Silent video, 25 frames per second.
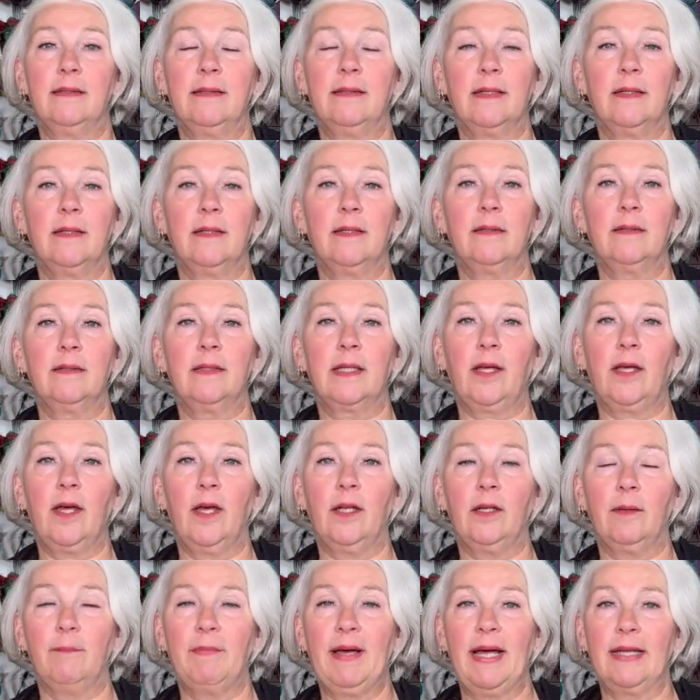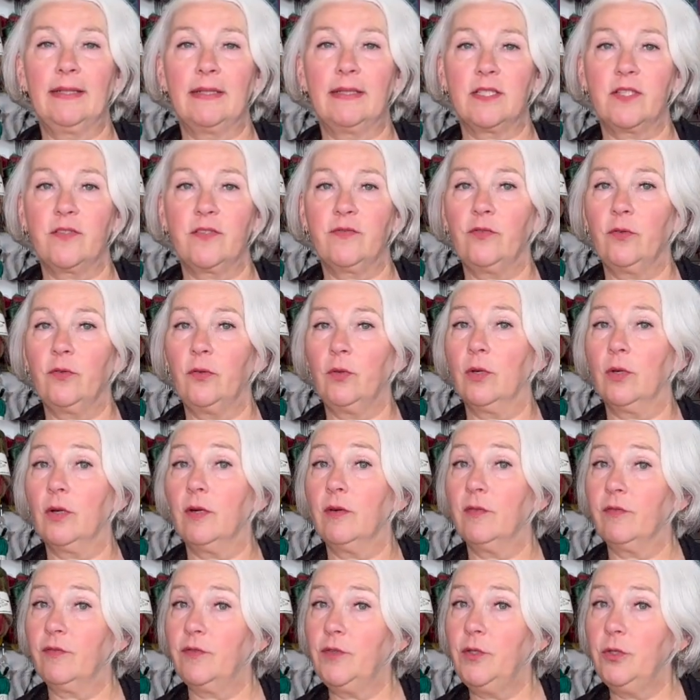the color balance for
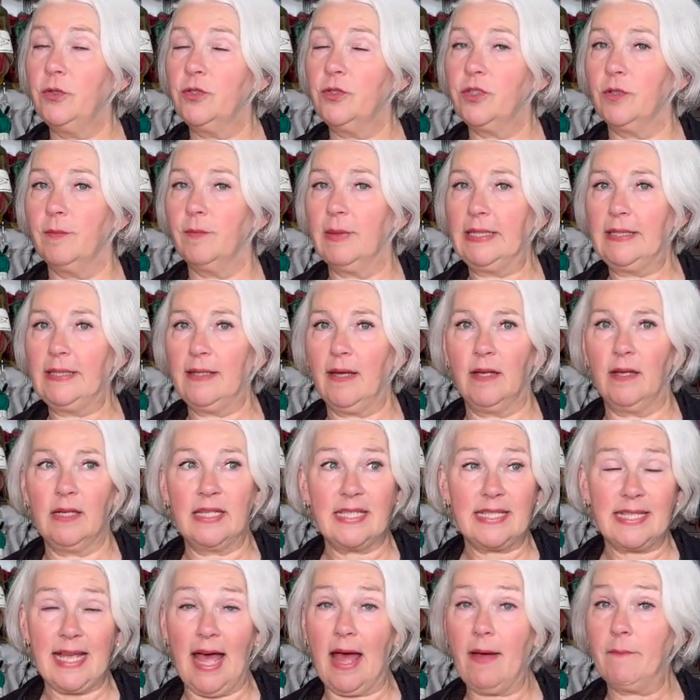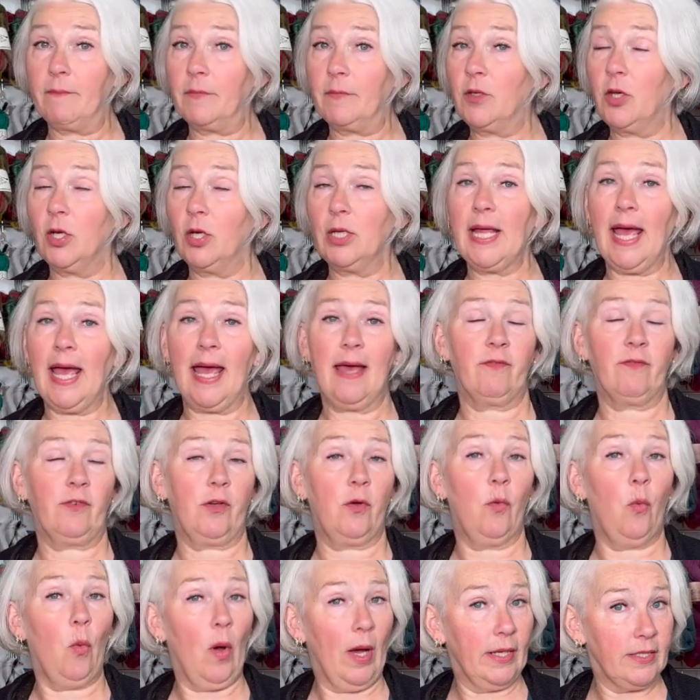future mandalas. I'm going to have
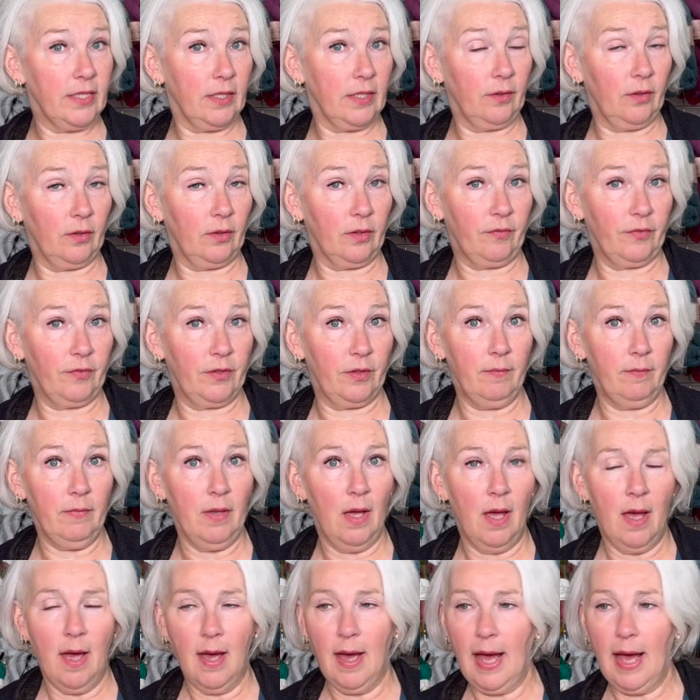quite a lot of them.